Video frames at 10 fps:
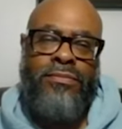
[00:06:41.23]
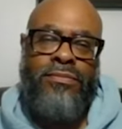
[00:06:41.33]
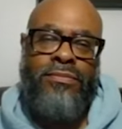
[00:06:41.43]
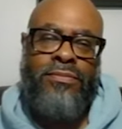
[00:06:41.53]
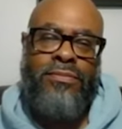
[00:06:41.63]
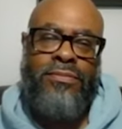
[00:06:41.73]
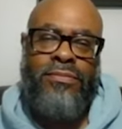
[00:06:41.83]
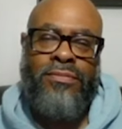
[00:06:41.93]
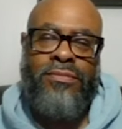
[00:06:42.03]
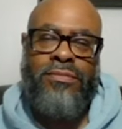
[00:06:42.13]

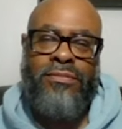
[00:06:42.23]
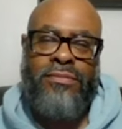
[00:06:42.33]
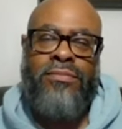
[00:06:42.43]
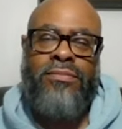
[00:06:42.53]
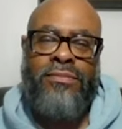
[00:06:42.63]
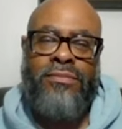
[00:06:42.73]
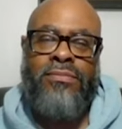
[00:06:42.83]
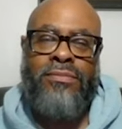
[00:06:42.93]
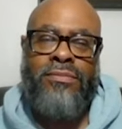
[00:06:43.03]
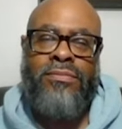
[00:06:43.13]

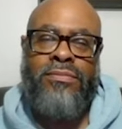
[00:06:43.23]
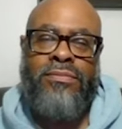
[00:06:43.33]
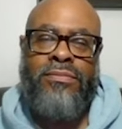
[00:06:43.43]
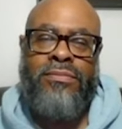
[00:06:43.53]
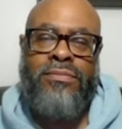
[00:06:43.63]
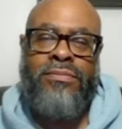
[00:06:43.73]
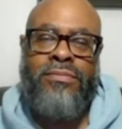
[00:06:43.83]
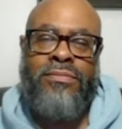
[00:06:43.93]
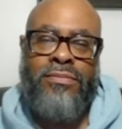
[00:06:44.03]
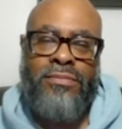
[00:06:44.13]

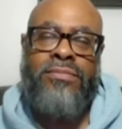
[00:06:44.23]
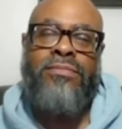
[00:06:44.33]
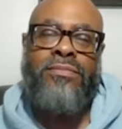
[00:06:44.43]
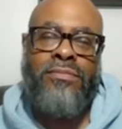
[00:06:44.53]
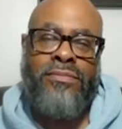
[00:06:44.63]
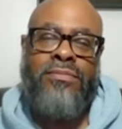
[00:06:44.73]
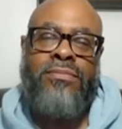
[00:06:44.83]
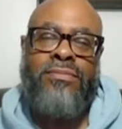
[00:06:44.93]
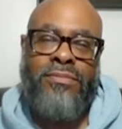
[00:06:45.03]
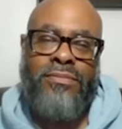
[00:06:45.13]

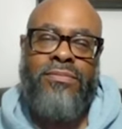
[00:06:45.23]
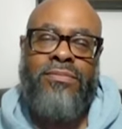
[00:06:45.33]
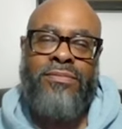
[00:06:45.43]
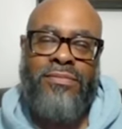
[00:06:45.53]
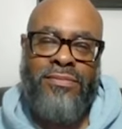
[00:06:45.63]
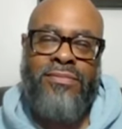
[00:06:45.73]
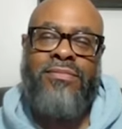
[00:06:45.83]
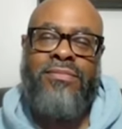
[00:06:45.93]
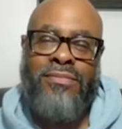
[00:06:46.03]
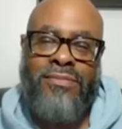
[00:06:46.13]

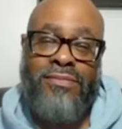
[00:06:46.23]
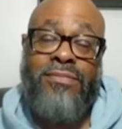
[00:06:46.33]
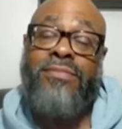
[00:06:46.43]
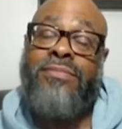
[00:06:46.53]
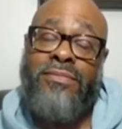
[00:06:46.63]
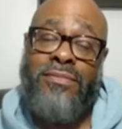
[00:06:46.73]
(not speaking)